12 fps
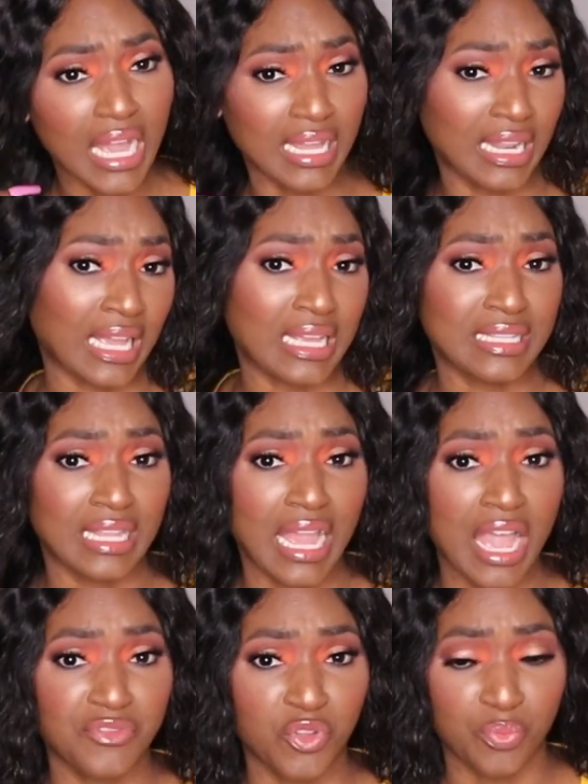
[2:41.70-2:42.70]
like I said, I
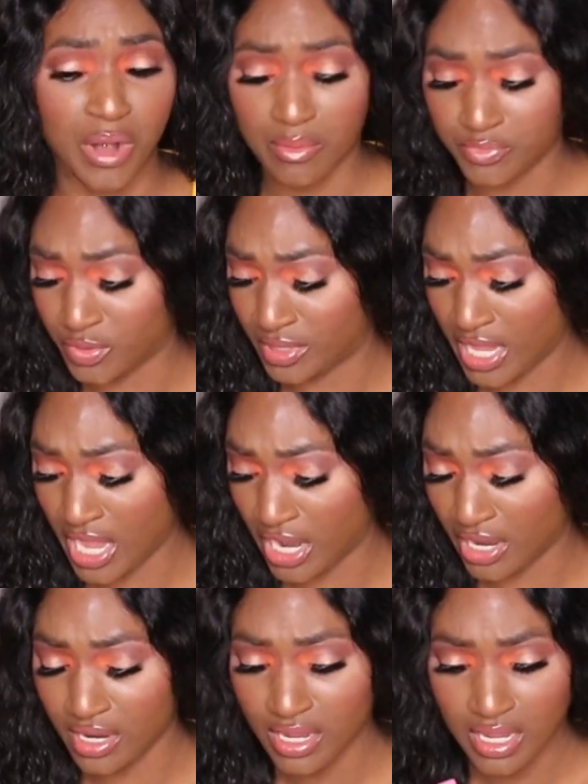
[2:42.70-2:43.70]
have no problems with the
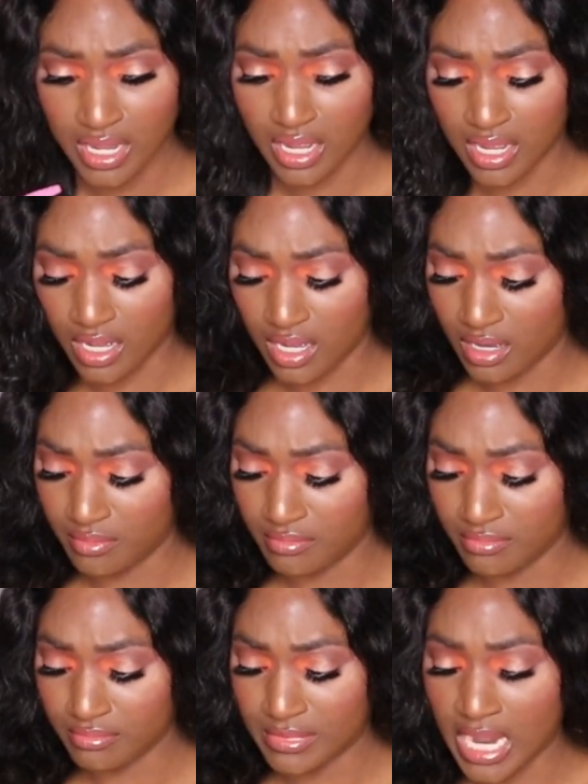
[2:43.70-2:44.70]
hair.
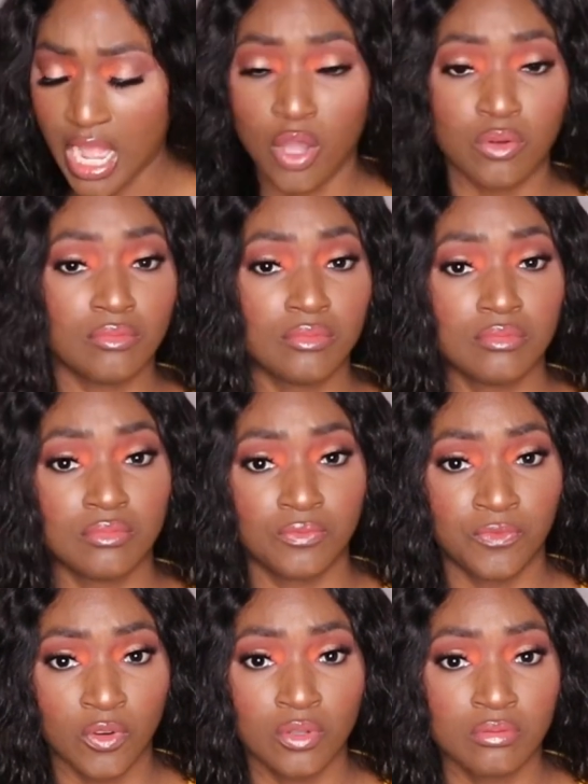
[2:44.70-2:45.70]
Now,
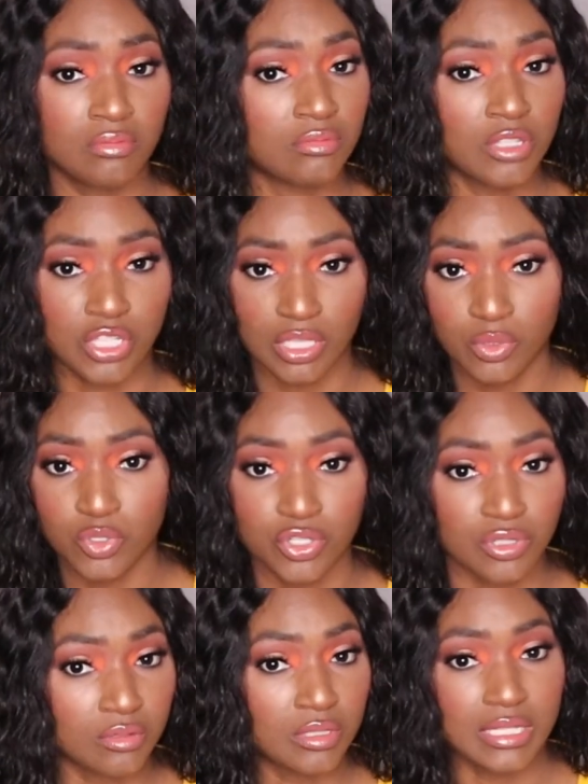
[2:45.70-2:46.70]
full
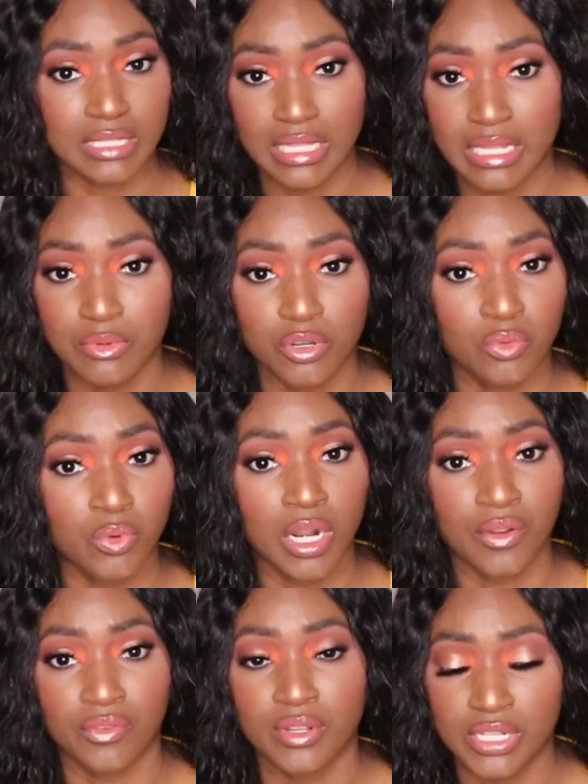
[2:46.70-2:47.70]
disclosure, disclaimer,
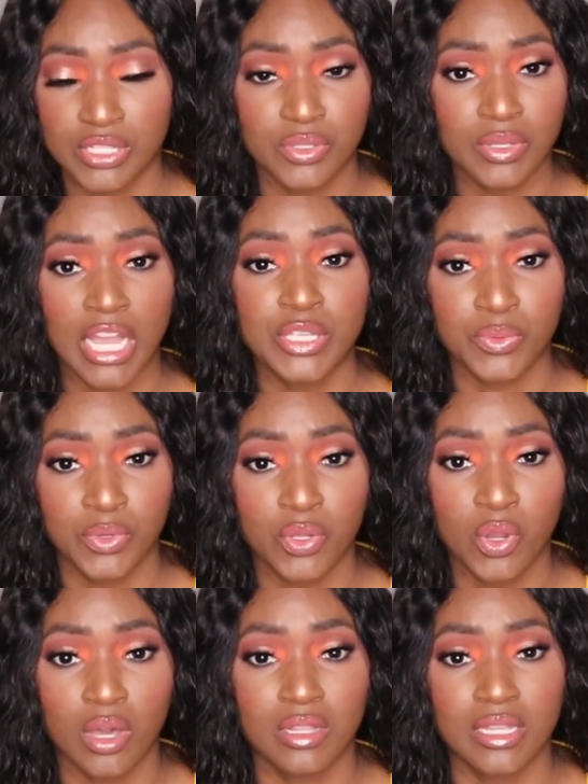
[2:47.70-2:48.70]
whatever it is you guys want to
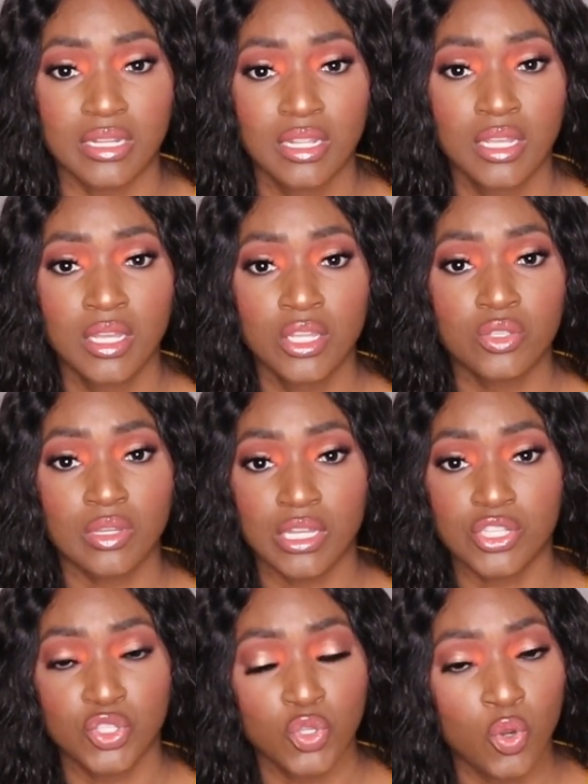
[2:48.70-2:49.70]
call it. You
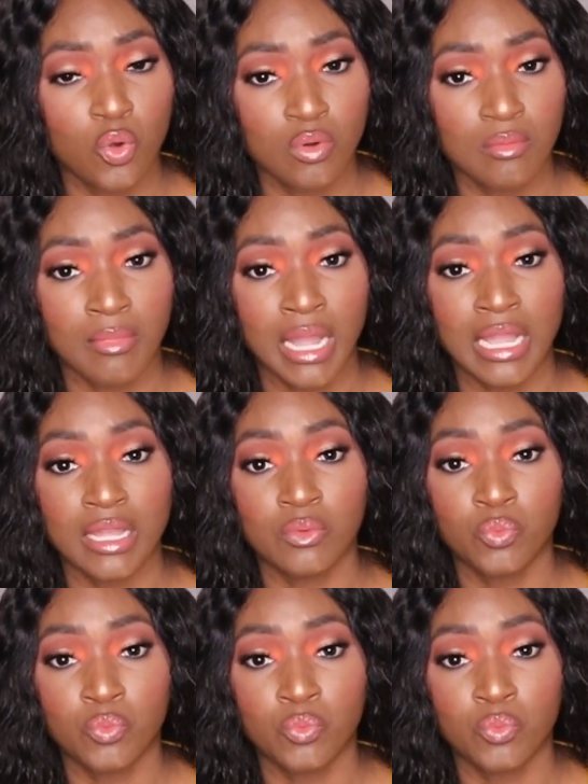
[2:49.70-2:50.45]
guys know my